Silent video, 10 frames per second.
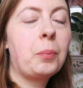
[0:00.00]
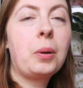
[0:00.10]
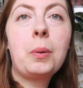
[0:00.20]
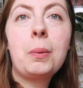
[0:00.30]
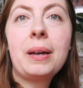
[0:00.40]
and
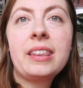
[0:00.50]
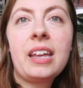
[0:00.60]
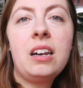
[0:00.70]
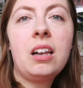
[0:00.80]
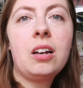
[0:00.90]
when we went
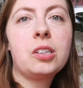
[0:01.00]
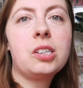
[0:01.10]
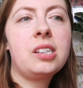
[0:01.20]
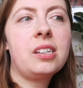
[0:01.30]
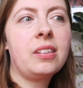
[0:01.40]
there
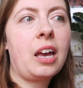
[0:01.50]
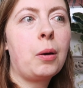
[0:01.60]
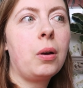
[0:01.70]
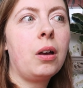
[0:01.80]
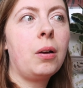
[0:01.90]
last,
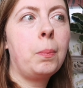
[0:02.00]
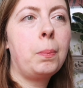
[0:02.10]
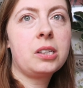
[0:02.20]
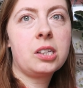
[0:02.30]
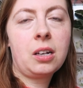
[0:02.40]
there were
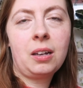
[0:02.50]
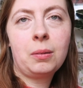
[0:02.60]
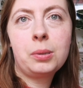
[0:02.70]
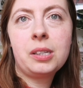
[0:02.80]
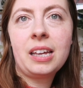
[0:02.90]

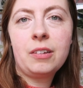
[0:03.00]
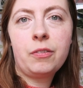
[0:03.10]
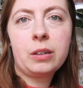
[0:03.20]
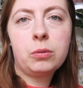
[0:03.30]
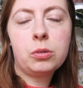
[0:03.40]
buttercups in the
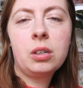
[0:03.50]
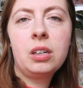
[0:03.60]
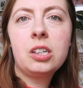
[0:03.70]
field.